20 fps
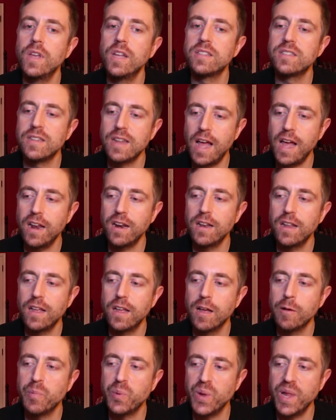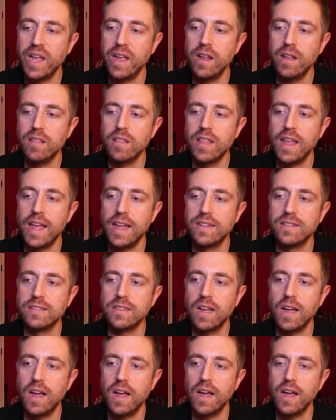it's not a play that
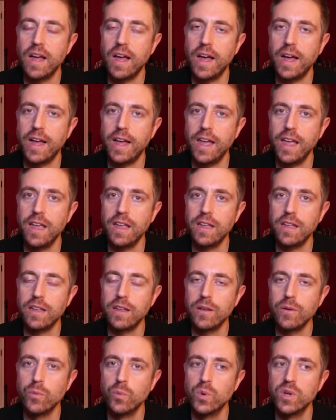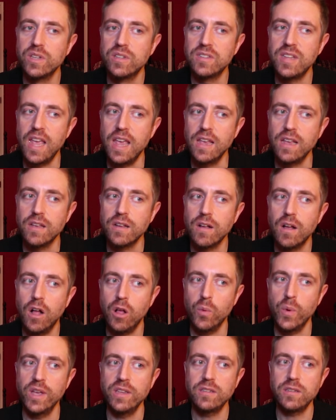I would take
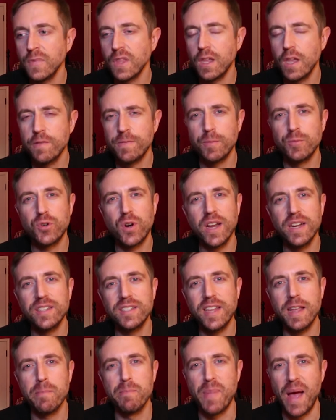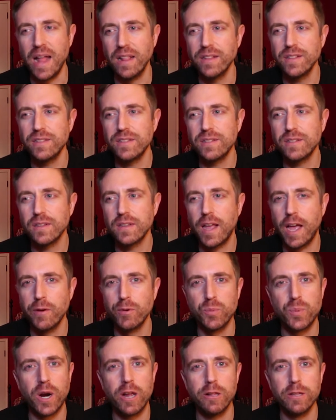always. If I'm trying to stay balanced, I
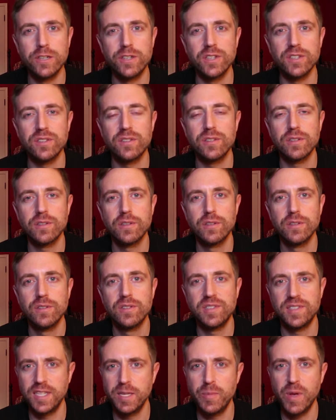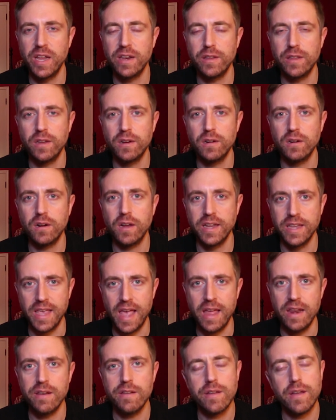would probably just c-bet here
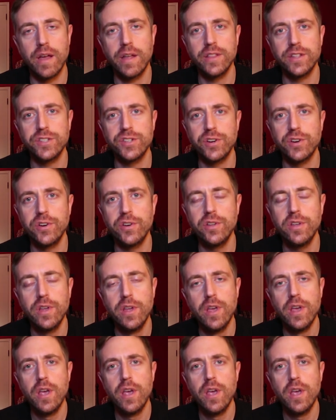again on the turn